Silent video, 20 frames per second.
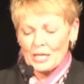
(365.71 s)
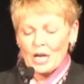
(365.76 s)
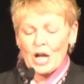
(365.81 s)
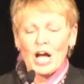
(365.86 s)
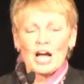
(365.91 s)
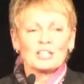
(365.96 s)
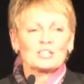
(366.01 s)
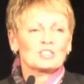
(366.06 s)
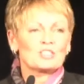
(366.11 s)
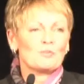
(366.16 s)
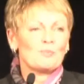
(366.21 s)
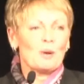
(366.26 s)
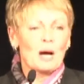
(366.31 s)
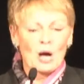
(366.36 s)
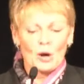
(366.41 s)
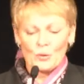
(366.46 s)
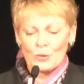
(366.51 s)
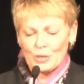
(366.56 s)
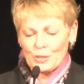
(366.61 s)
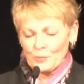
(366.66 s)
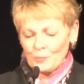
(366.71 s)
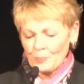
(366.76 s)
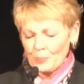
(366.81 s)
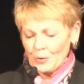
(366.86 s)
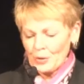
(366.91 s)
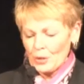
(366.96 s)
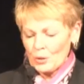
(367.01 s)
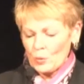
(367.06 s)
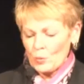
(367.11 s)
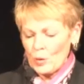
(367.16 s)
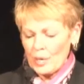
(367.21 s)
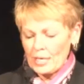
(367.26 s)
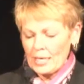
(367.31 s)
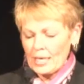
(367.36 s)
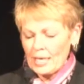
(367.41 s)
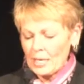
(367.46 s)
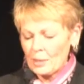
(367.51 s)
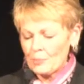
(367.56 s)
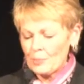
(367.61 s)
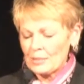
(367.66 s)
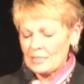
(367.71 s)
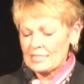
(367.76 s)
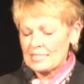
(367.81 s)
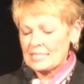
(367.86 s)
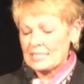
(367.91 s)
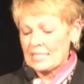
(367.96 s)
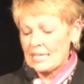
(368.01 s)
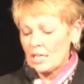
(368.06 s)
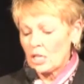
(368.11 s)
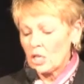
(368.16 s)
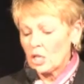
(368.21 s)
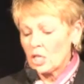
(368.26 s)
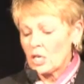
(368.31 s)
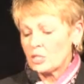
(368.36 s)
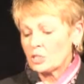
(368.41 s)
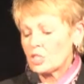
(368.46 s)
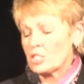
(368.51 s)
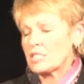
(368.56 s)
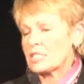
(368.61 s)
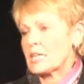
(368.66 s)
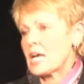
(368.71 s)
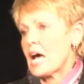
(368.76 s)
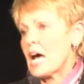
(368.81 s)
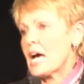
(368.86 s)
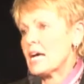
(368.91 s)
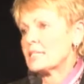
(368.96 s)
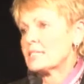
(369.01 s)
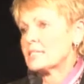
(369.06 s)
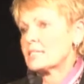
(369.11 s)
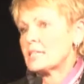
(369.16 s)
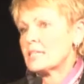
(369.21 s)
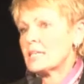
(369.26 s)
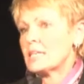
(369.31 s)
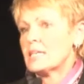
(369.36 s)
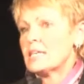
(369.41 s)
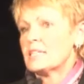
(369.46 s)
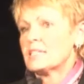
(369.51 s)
cost of power, Wright-Hennepin's single largest cost,